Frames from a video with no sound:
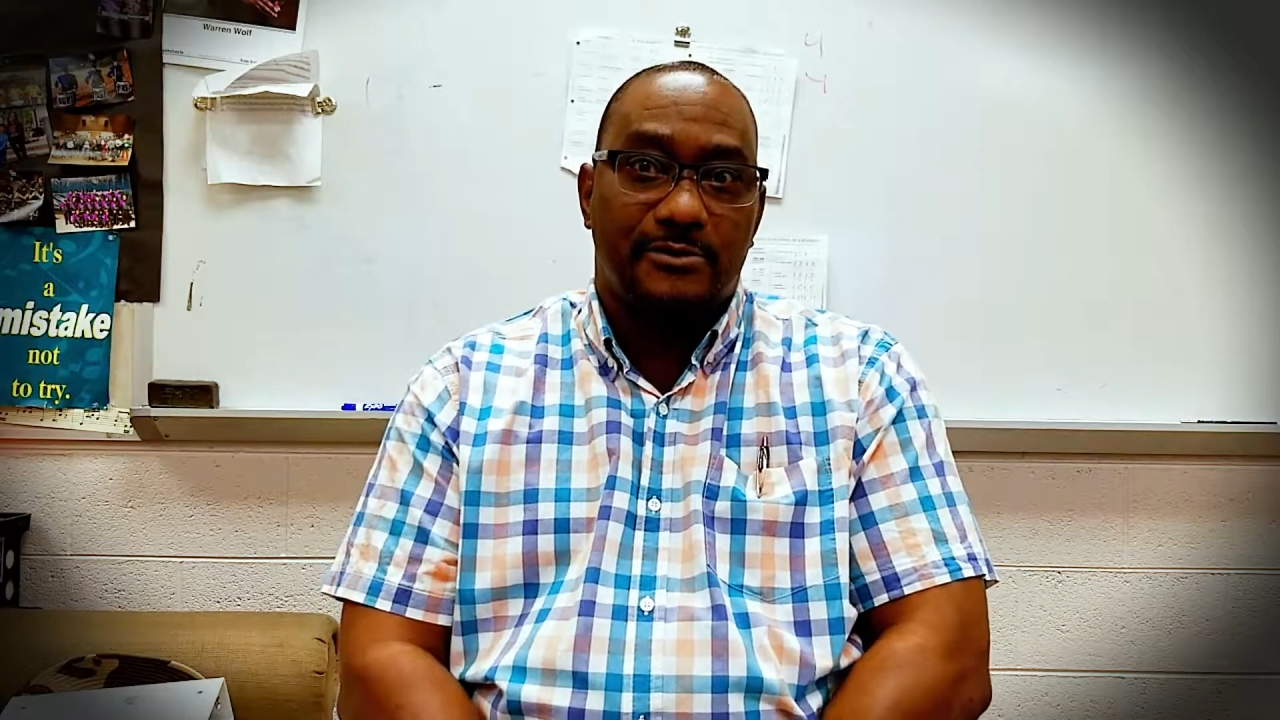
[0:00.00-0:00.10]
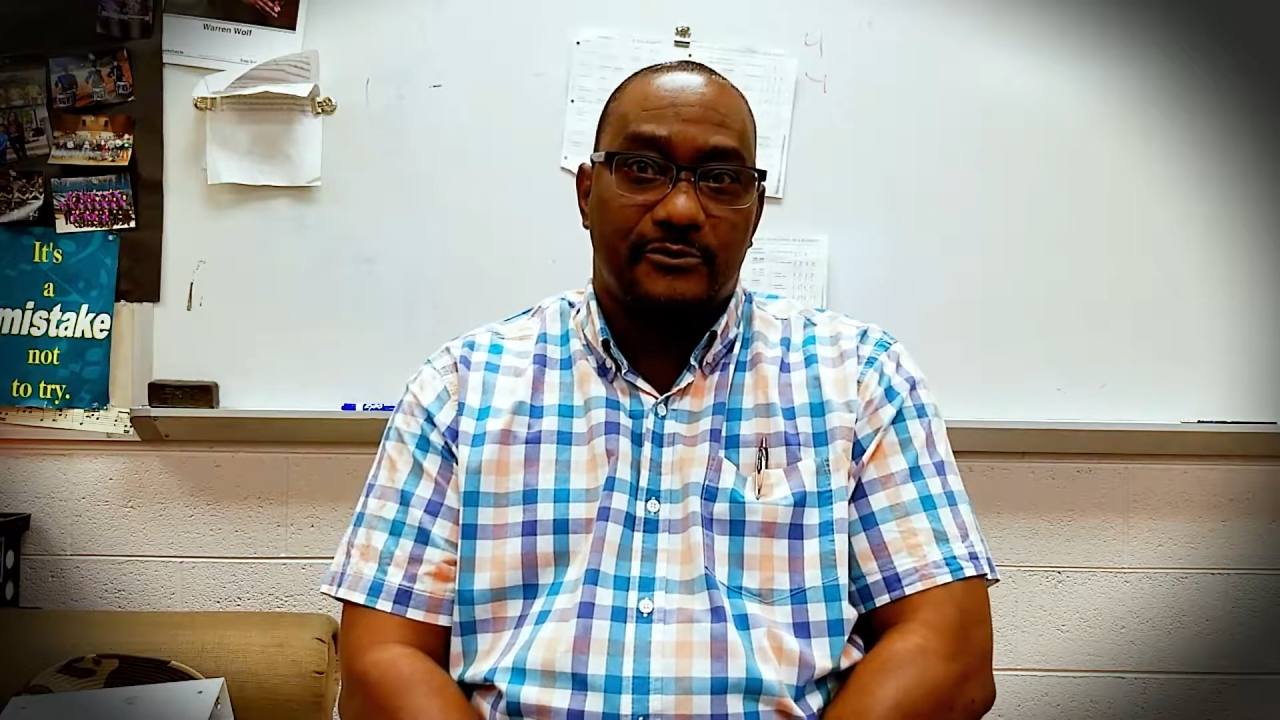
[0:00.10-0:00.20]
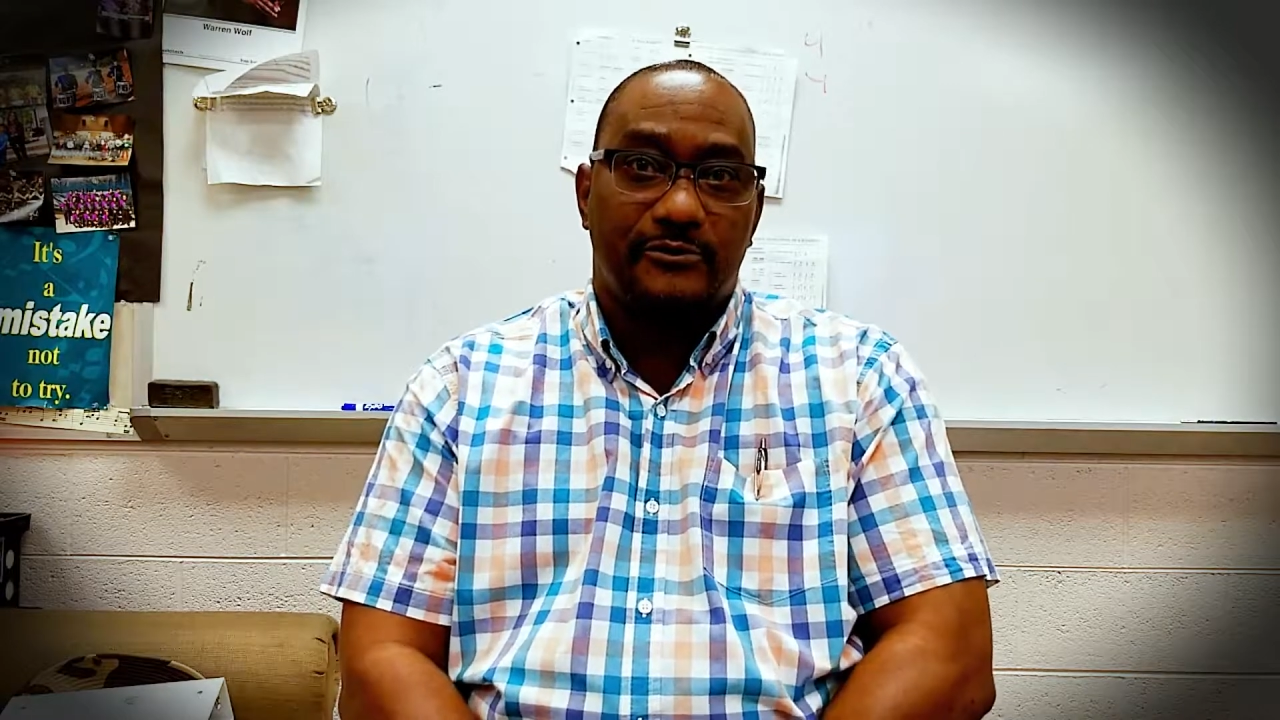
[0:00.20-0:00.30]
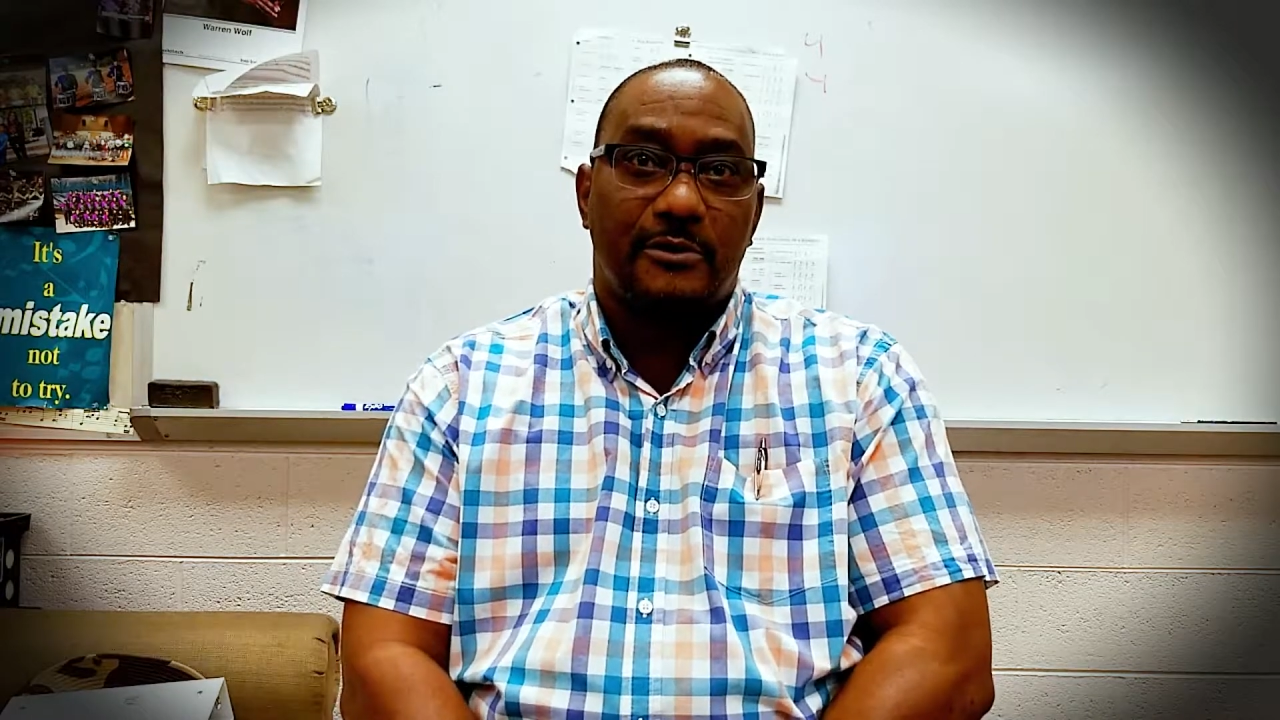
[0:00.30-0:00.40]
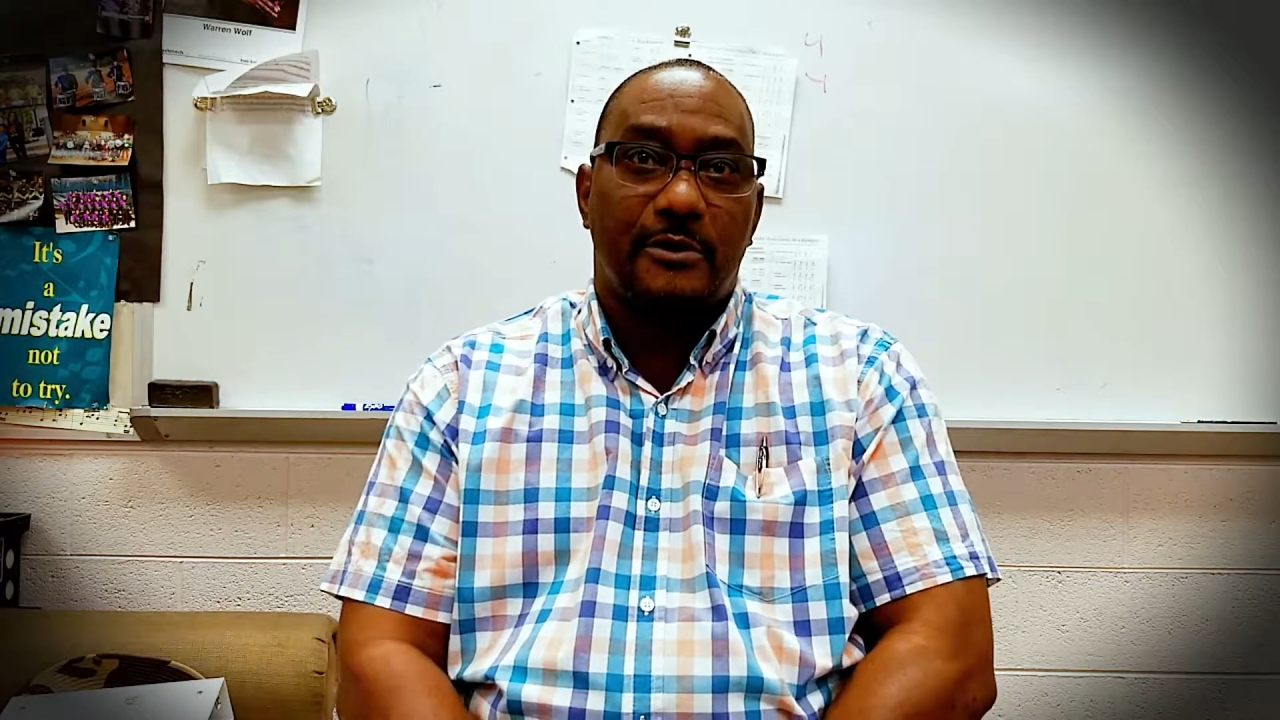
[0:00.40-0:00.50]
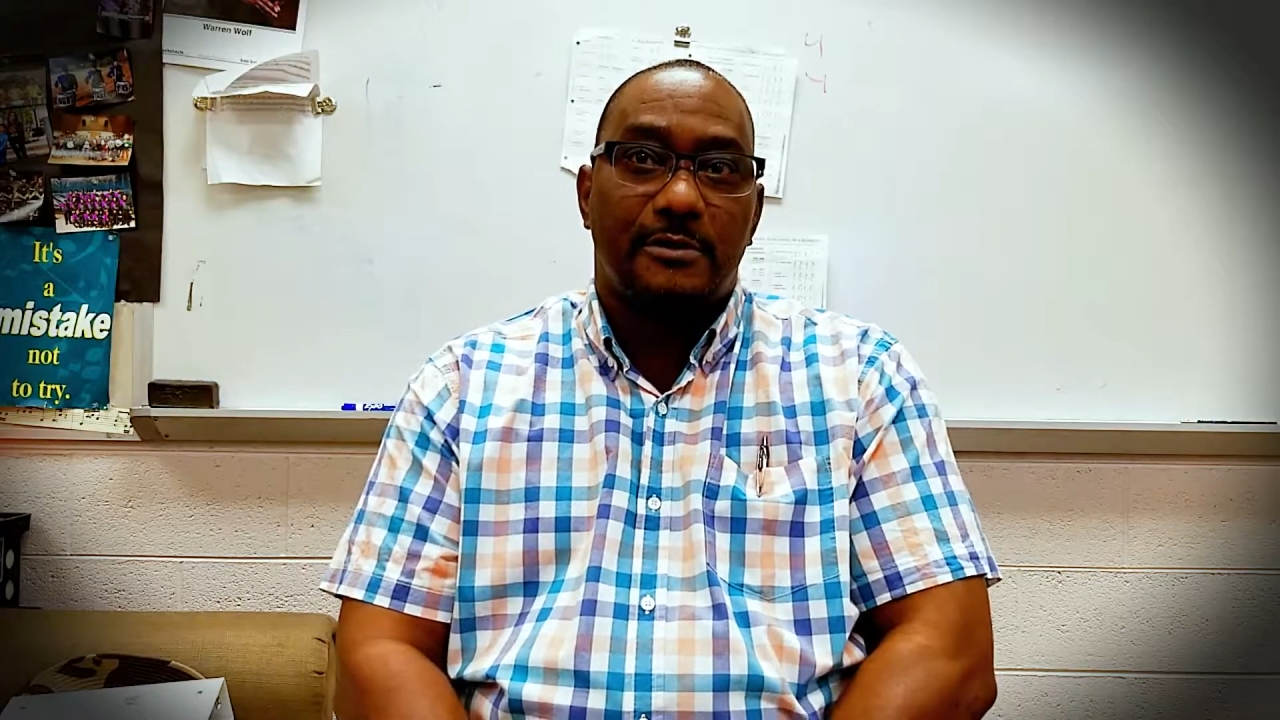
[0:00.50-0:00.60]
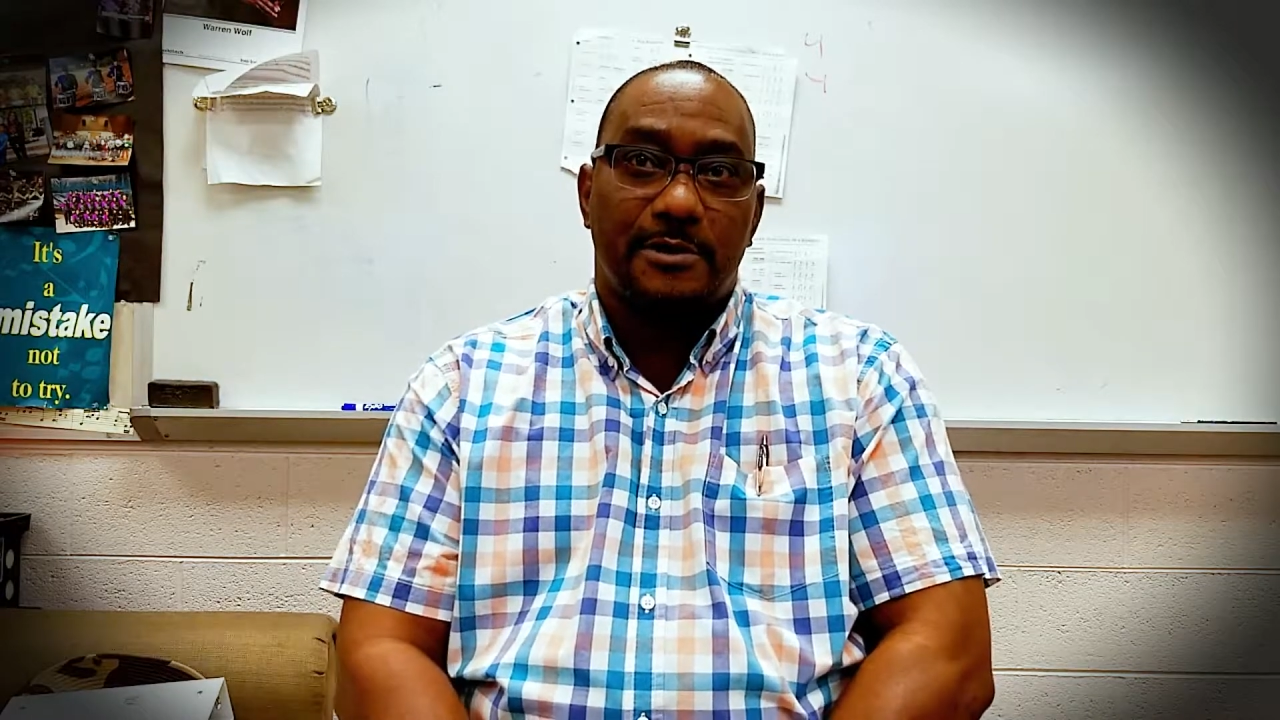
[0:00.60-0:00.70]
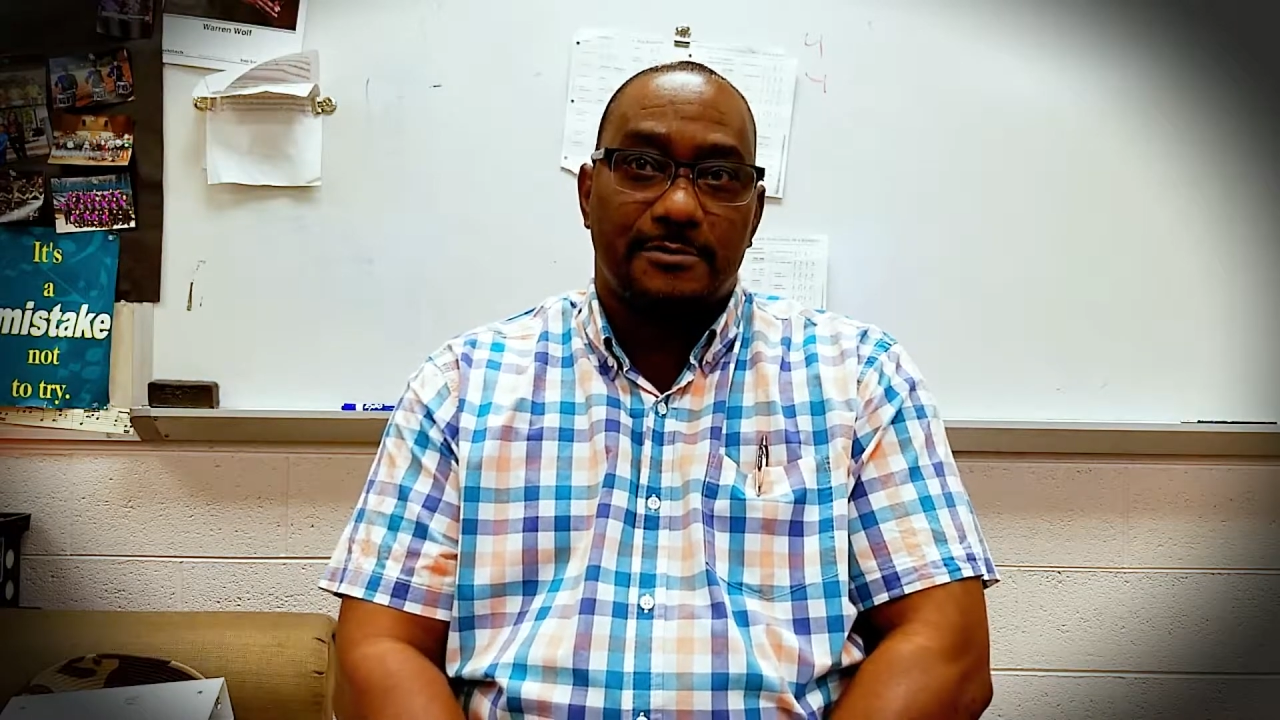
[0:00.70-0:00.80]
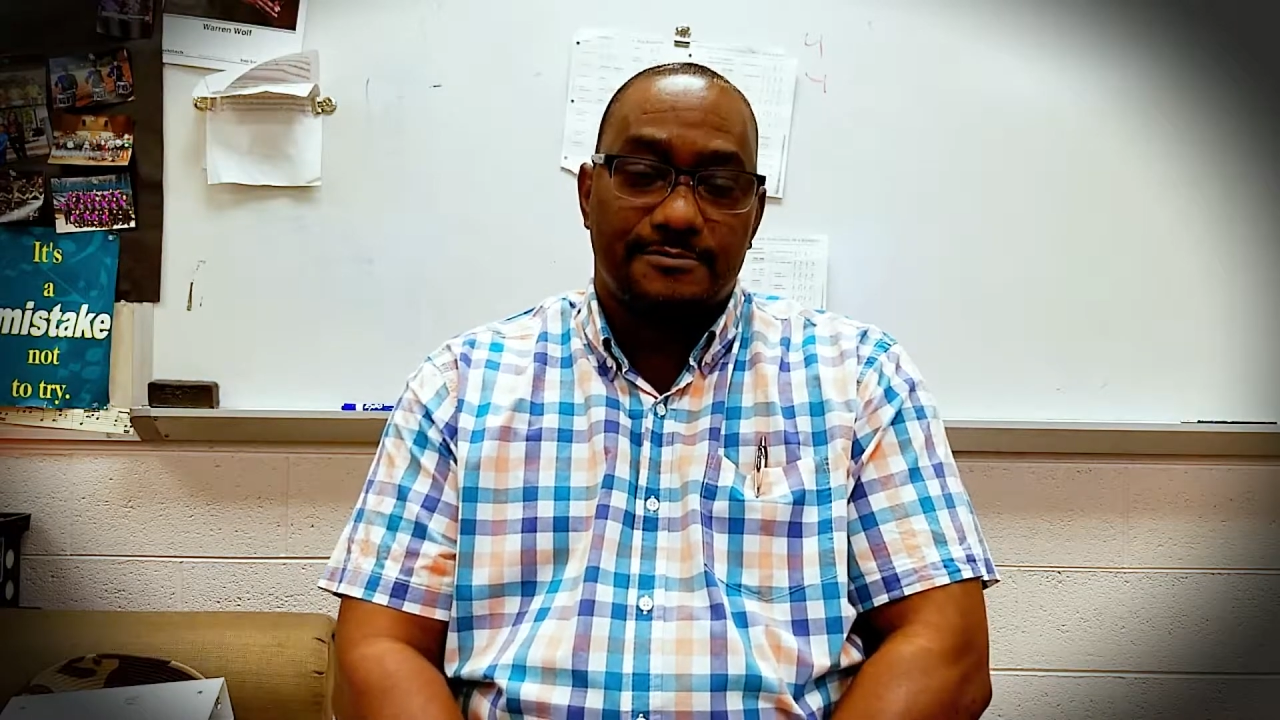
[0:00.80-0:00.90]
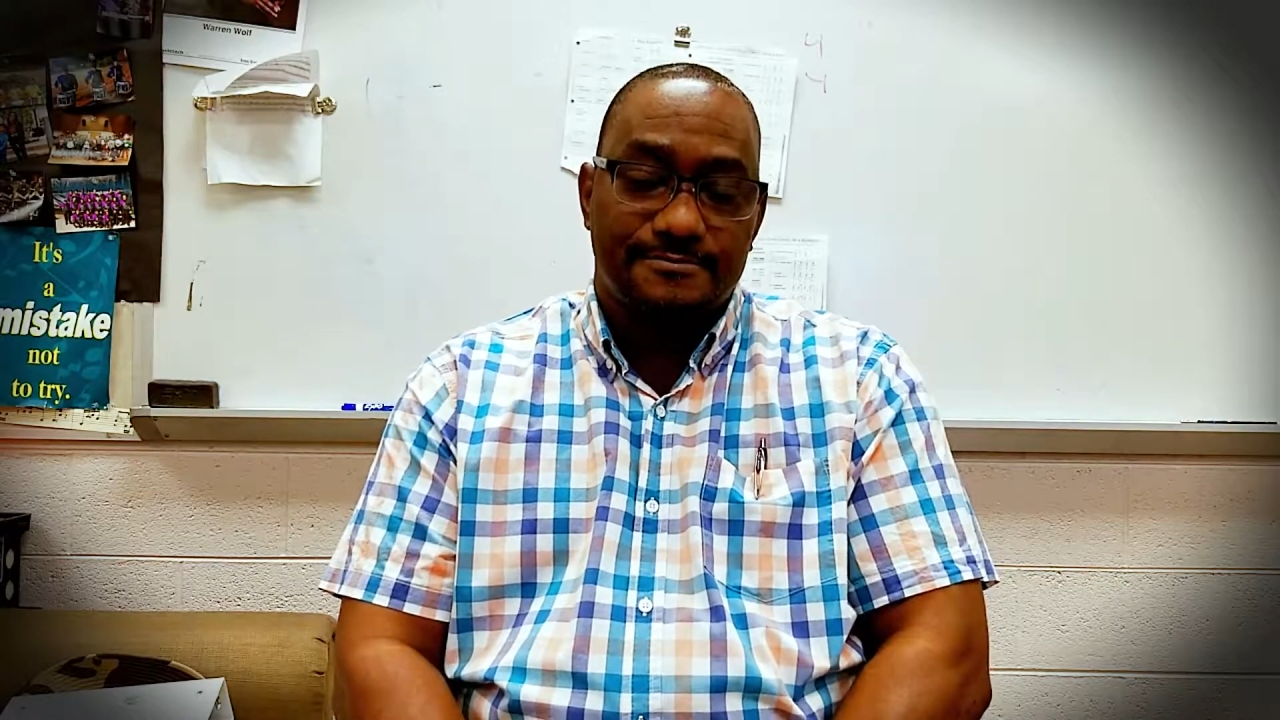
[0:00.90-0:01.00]
control
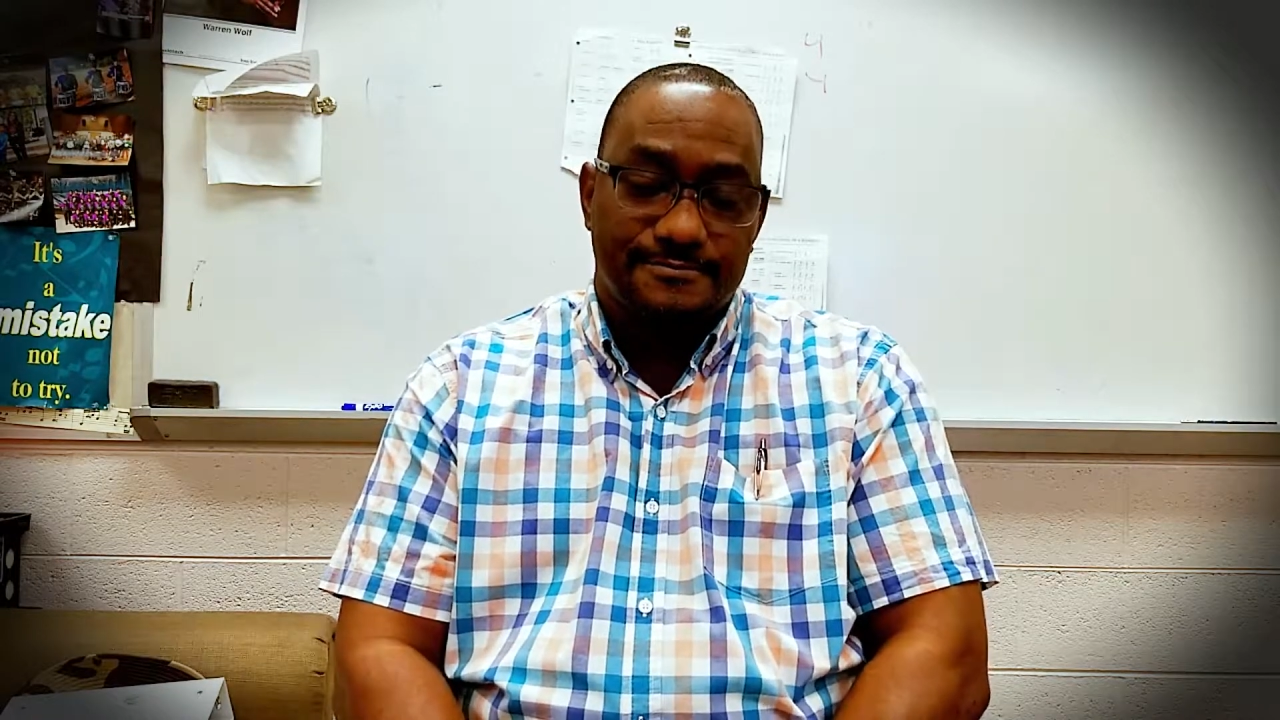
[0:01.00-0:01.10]
and,